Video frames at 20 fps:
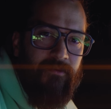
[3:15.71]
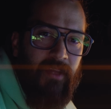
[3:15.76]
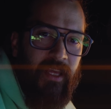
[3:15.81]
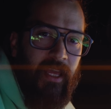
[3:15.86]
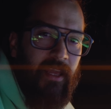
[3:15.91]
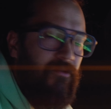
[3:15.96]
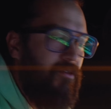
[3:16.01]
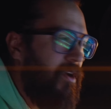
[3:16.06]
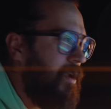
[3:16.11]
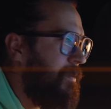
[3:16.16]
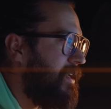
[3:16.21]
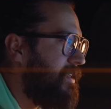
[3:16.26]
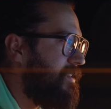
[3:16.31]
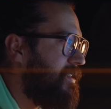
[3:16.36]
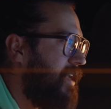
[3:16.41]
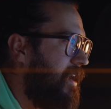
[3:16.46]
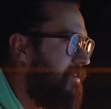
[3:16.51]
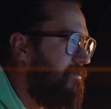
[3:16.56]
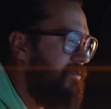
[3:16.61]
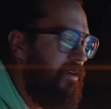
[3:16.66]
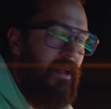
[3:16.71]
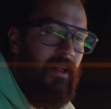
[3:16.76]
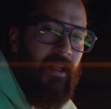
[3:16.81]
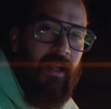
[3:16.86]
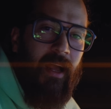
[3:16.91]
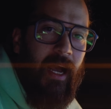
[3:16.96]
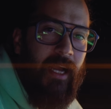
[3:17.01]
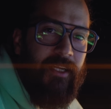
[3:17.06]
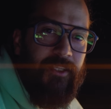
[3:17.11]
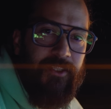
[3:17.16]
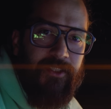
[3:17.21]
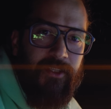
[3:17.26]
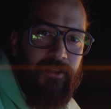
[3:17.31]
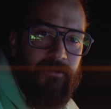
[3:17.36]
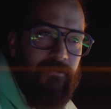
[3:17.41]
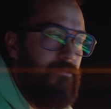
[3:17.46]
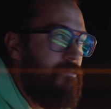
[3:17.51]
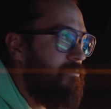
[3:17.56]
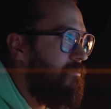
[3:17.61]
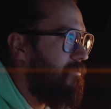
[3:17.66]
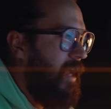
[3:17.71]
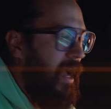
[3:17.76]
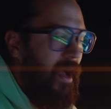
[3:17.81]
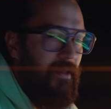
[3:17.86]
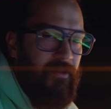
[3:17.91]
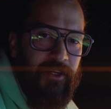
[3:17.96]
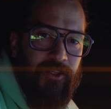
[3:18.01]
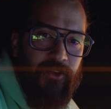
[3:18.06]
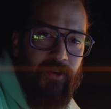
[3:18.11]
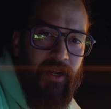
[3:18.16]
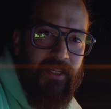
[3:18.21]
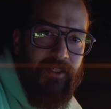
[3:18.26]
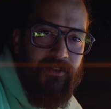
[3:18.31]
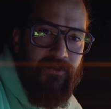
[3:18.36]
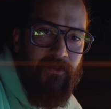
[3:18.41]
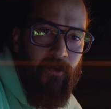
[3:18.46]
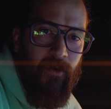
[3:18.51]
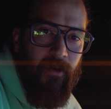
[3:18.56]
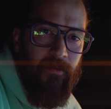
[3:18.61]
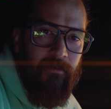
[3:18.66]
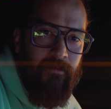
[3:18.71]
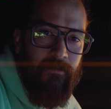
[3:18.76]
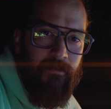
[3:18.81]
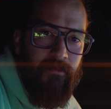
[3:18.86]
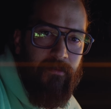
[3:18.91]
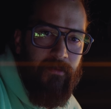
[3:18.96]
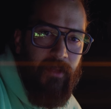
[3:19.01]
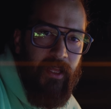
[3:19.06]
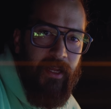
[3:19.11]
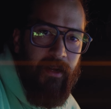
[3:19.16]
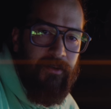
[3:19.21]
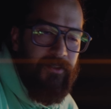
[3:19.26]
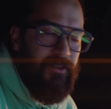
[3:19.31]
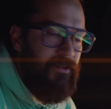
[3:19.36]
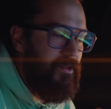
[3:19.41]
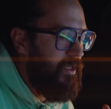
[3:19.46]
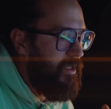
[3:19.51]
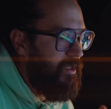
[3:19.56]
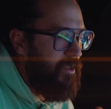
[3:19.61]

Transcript: keyframing stuff, I just add the transform layer to it,